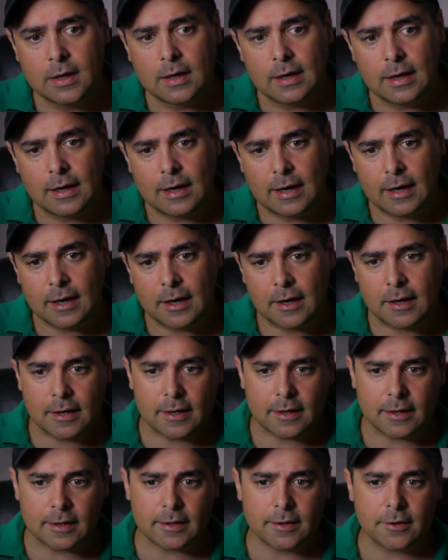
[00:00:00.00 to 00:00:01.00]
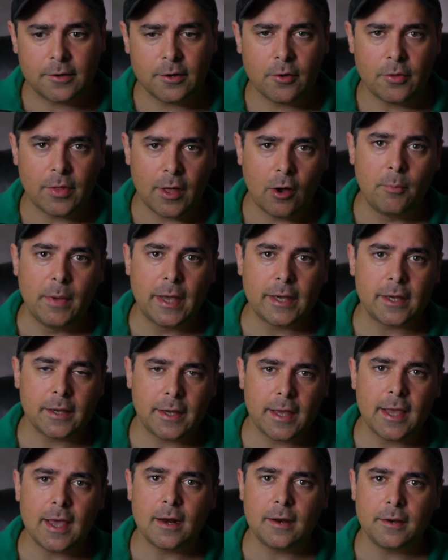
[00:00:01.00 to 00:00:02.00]
Uh, you know, they'll make a
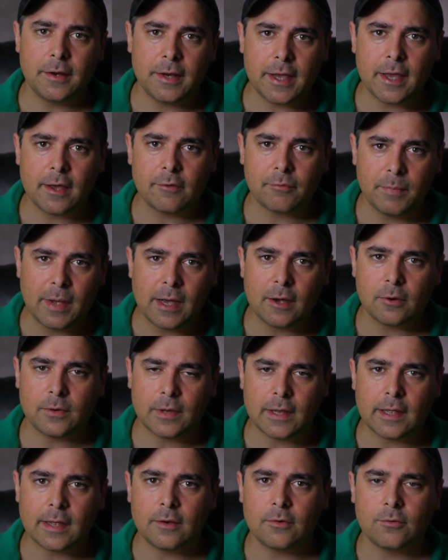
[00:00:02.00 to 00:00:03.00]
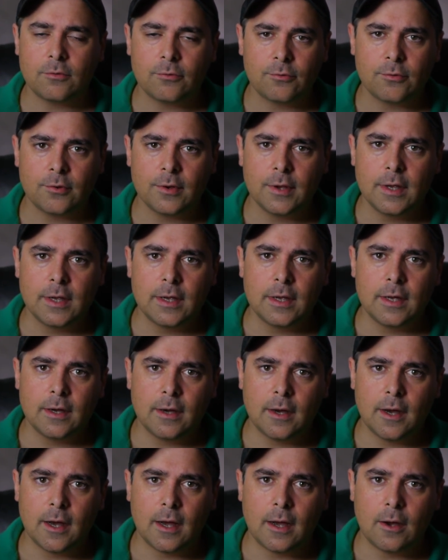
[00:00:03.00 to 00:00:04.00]
Canon EF mount lens
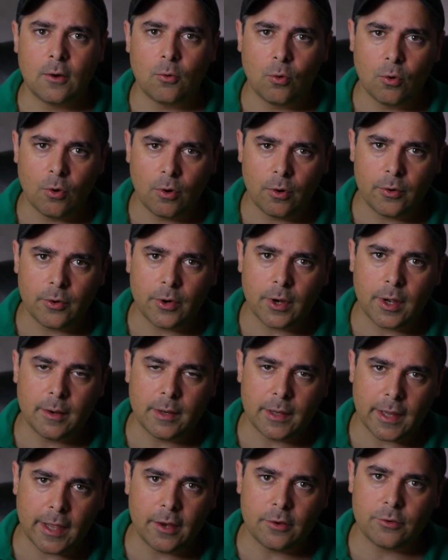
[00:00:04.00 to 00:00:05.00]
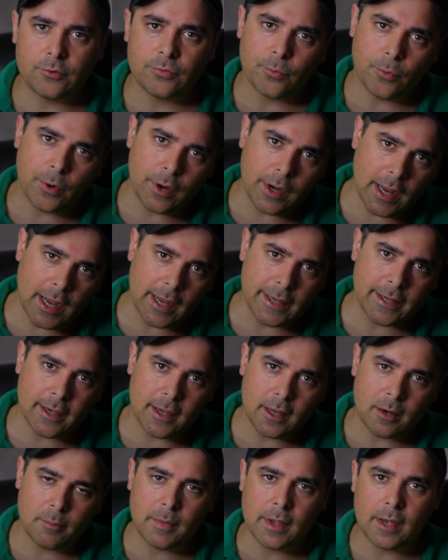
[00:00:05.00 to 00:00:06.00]
uh, or a lens for a
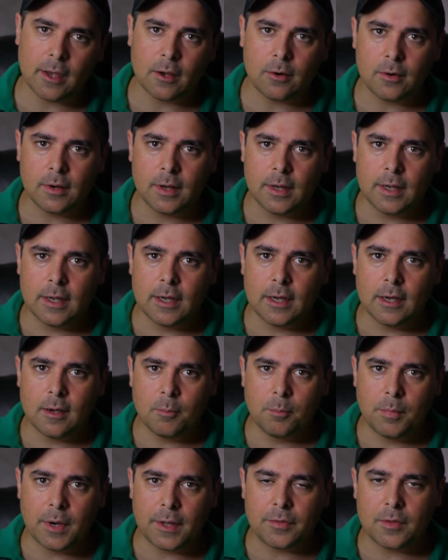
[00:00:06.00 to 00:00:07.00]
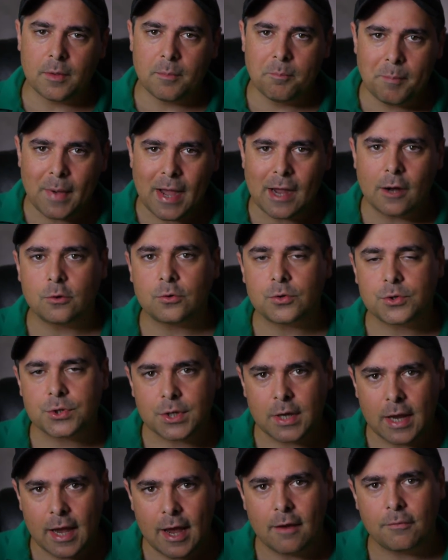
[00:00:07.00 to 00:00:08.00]
Nikon mount, but the
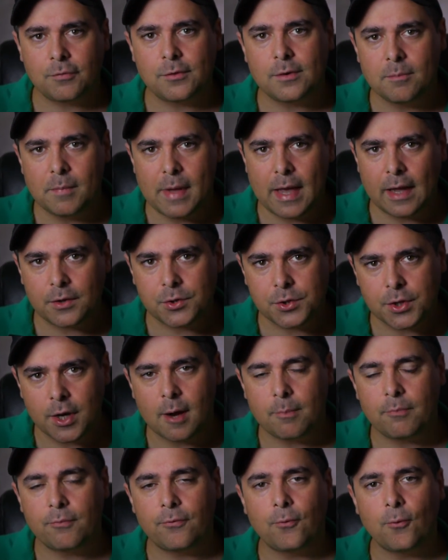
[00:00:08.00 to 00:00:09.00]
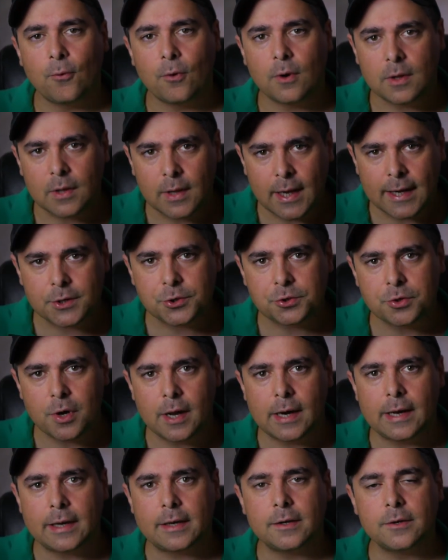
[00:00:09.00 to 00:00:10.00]
mounts have to match up for
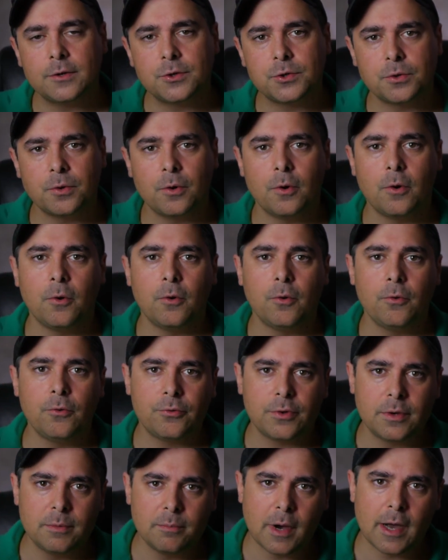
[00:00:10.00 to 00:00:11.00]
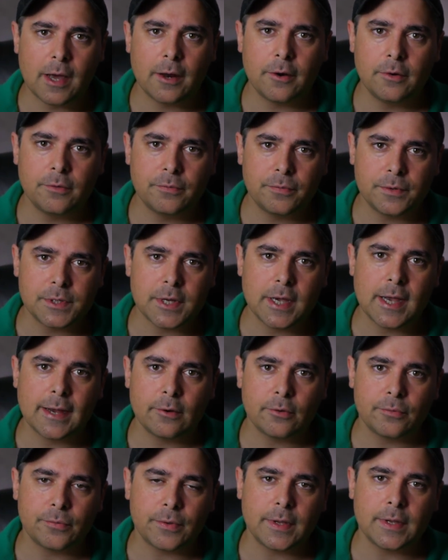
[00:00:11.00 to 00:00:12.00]
electronic controls in modern
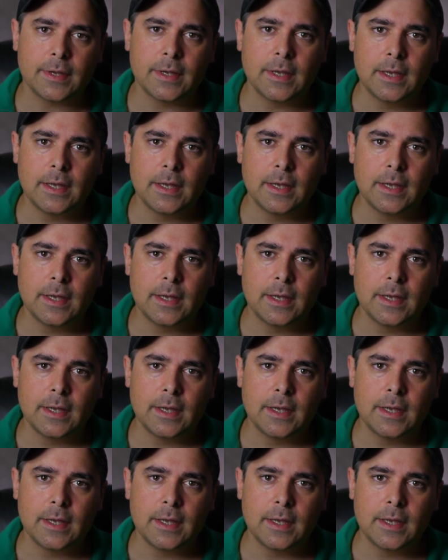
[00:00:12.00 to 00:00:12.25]
photography.